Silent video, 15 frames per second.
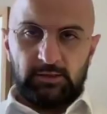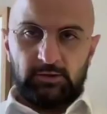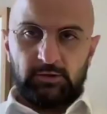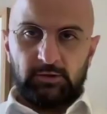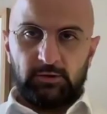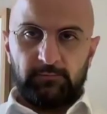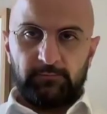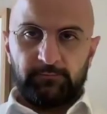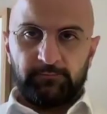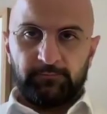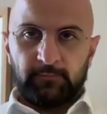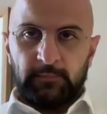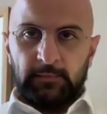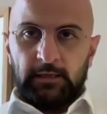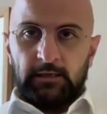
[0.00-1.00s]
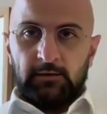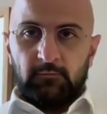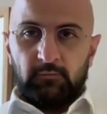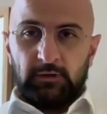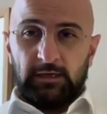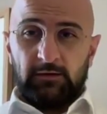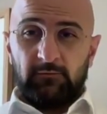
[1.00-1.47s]
Thanks a lot, Tom.
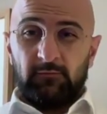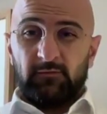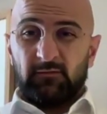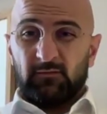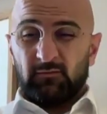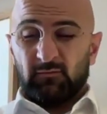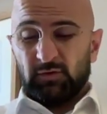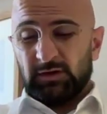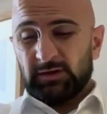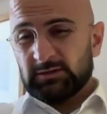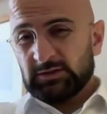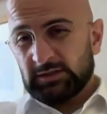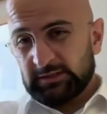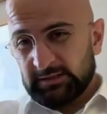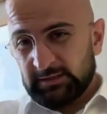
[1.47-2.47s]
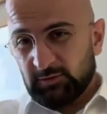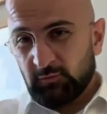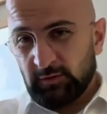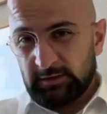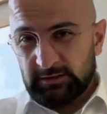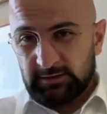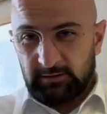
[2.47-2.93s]
We have a very interesting
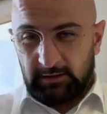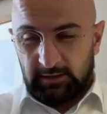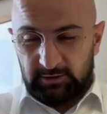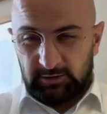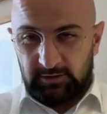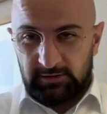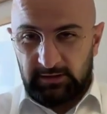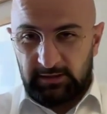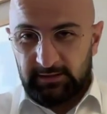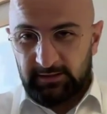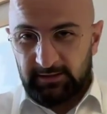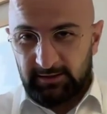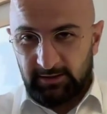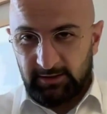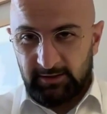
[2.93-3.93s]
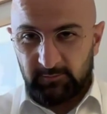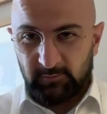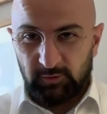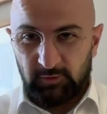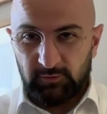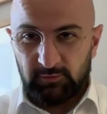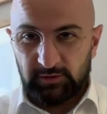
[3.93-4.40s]
question actually right now.
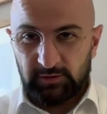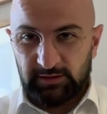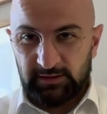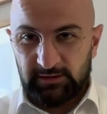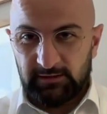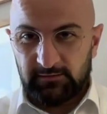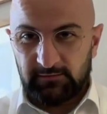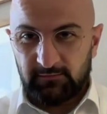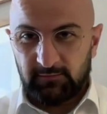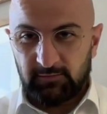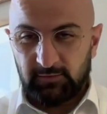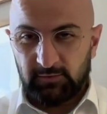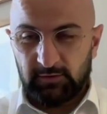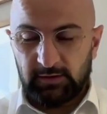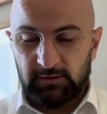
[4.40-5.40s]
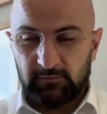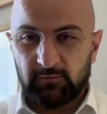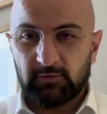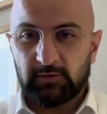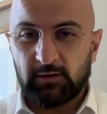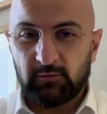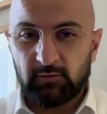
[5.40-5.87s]
I'm going to read it for you and
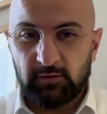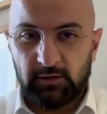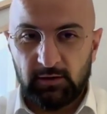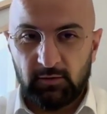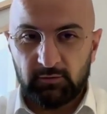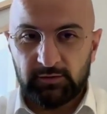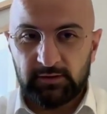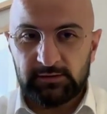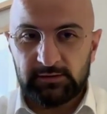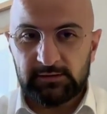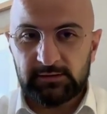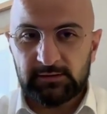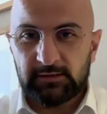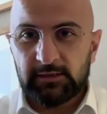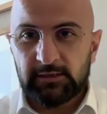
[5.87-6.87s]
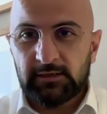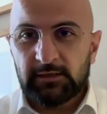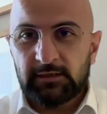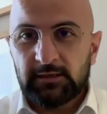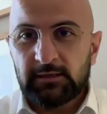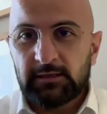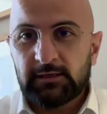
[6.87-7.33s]
for our audience.
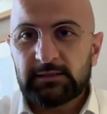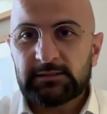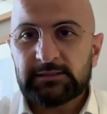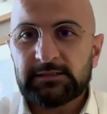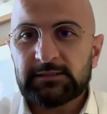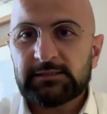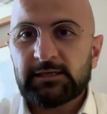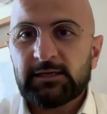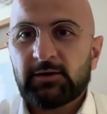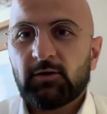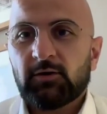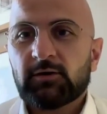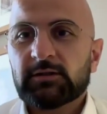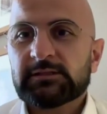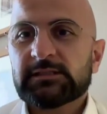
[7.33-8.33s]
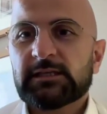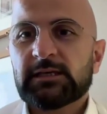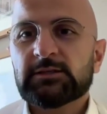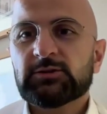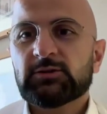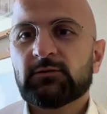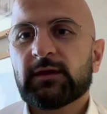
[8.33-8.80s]
Since the current
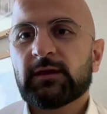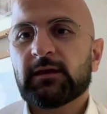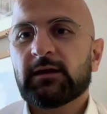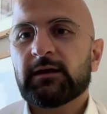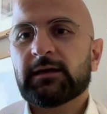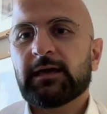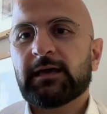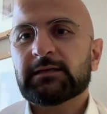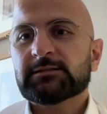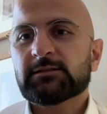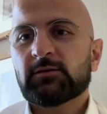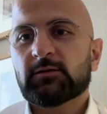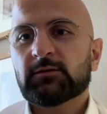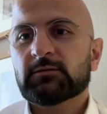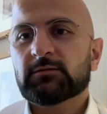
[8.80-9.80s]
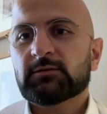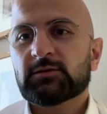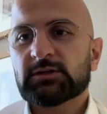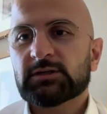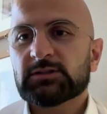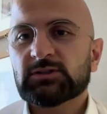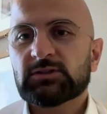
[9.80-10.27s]
stage of AI has not
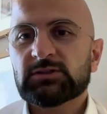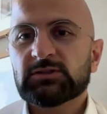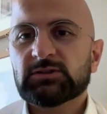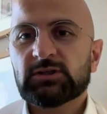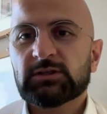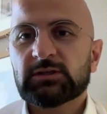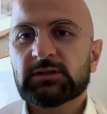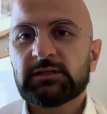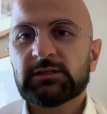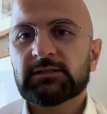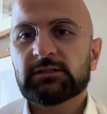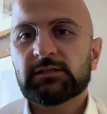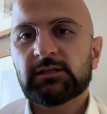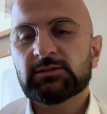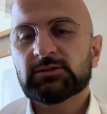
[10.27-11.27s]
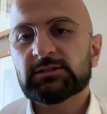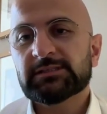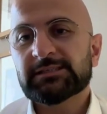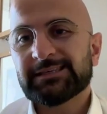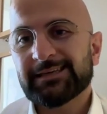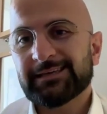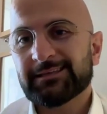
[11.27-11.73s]
reached general
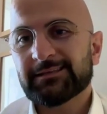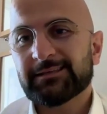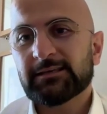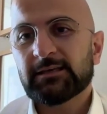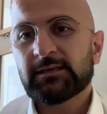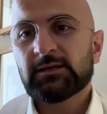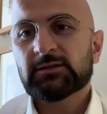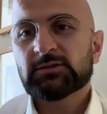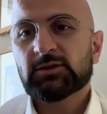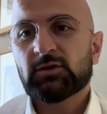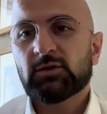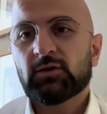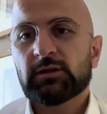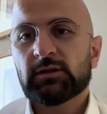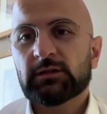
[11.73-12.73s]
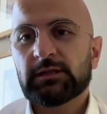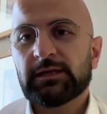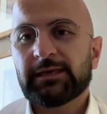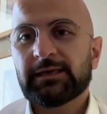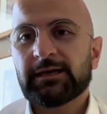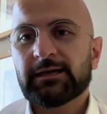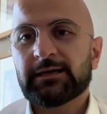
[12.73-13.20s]
intelligence yet, so current
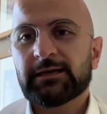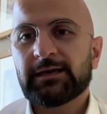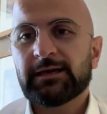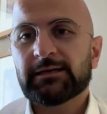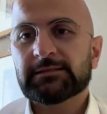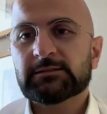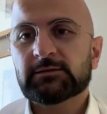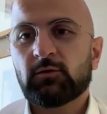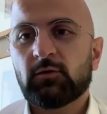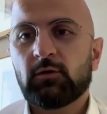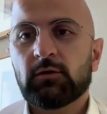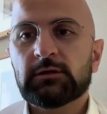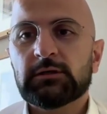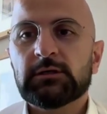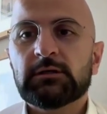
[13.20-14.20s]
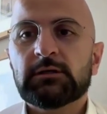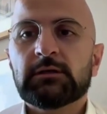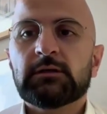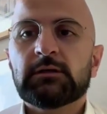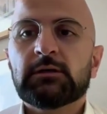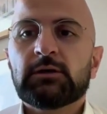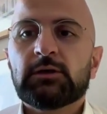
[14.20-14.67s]
AI has only